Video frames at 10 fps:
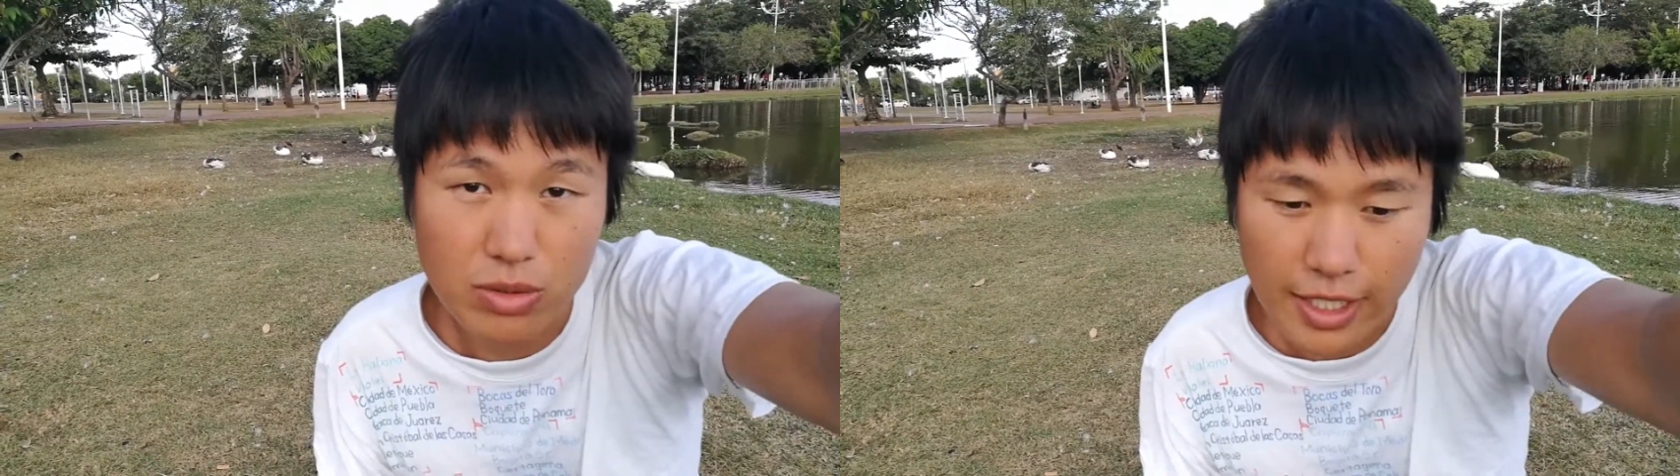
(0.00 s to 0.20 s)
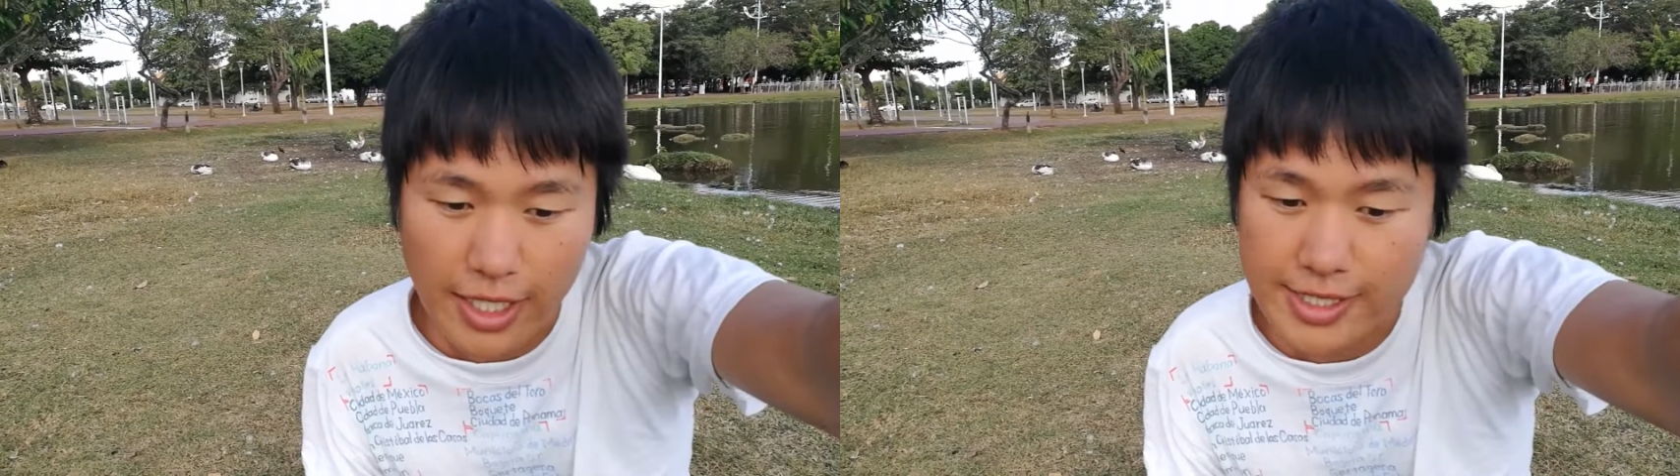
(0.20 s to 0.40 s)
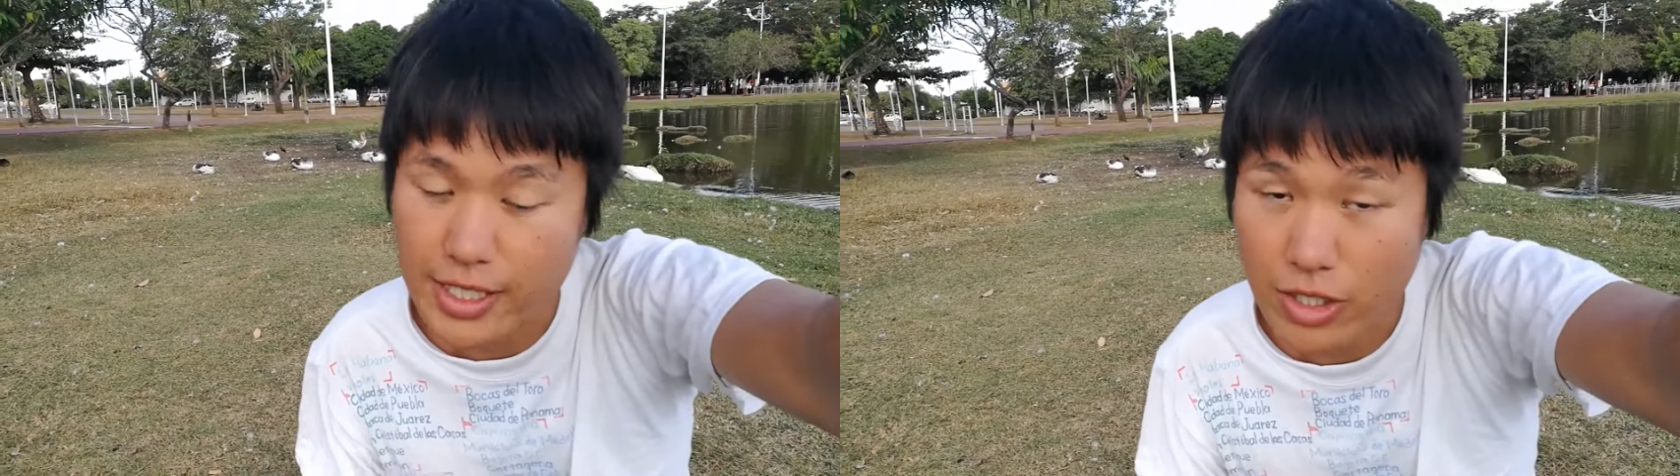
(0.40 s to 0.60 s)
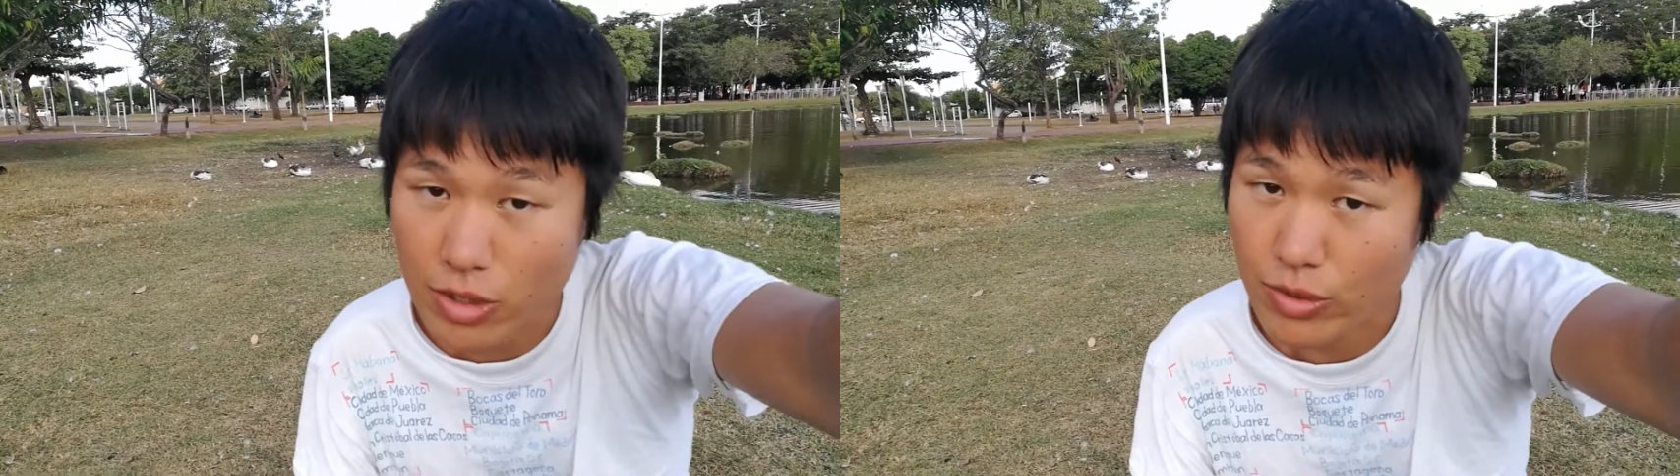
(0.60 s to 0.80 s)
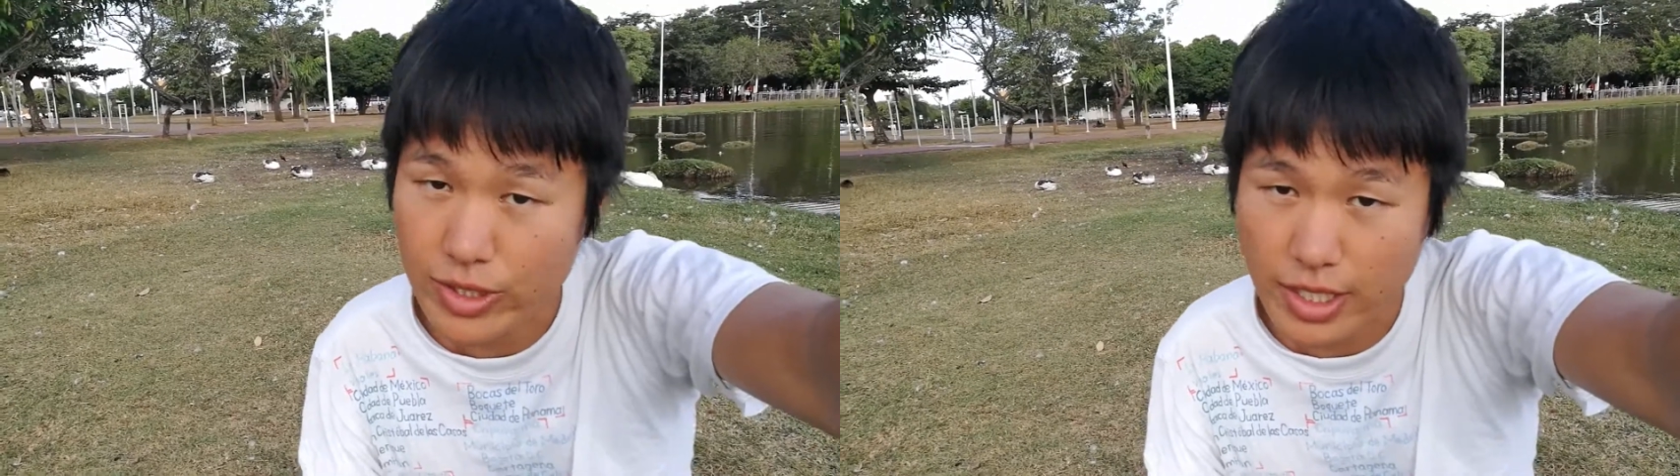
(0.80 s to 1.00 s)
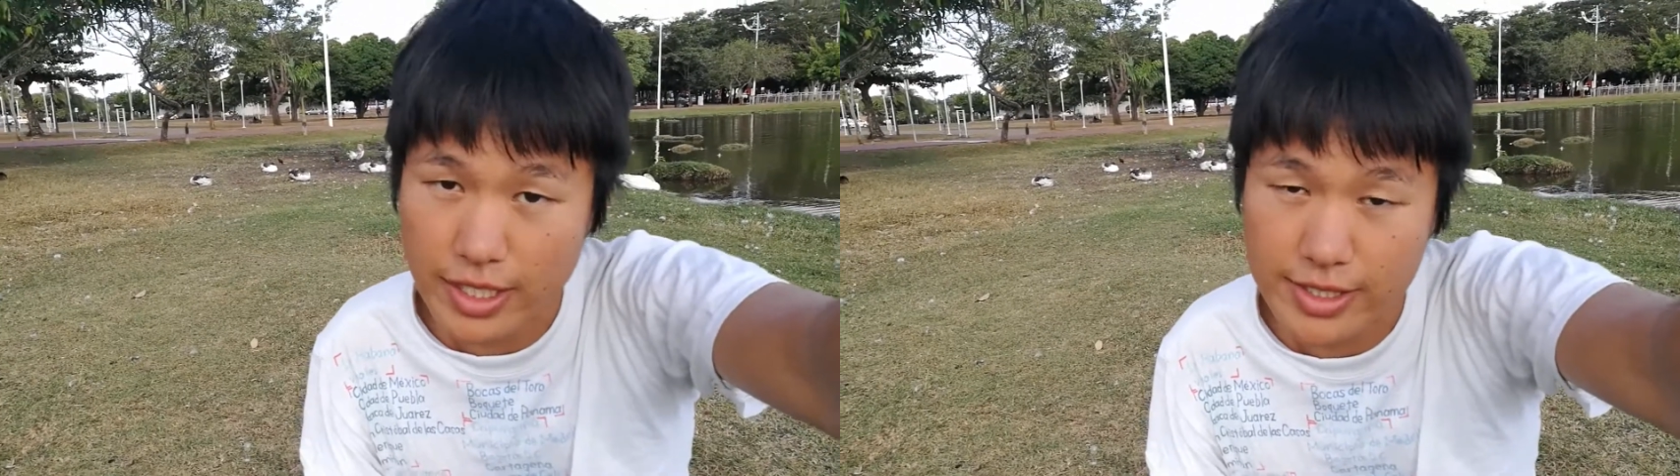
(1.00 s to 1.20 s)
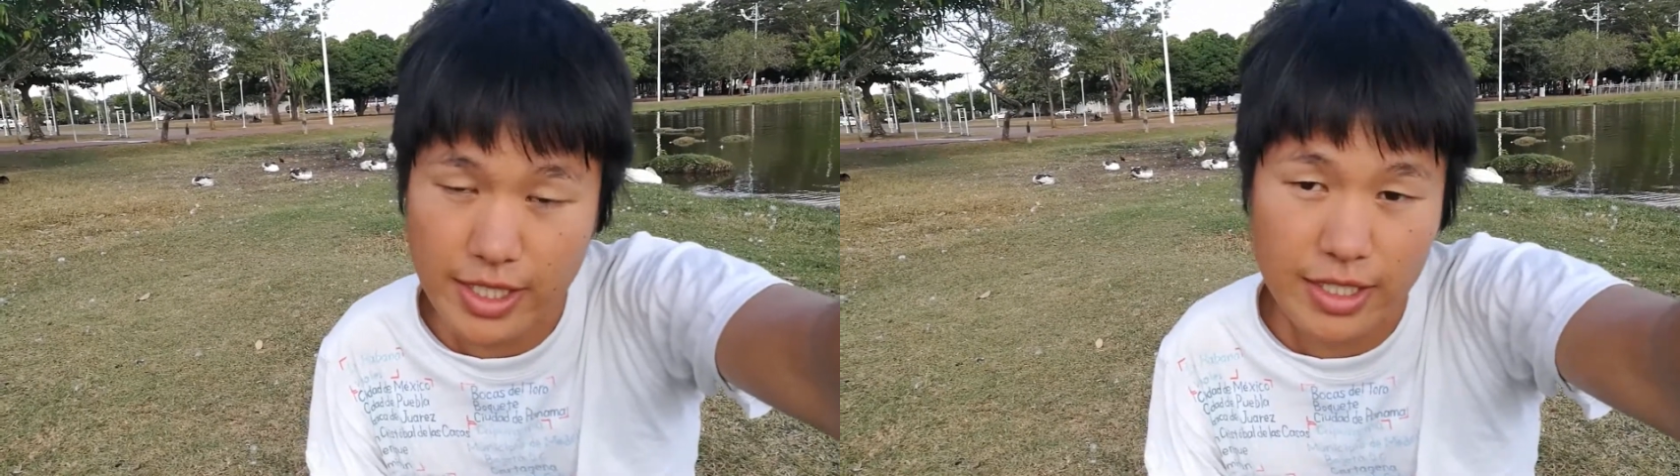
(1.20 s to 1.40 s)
I said no. I said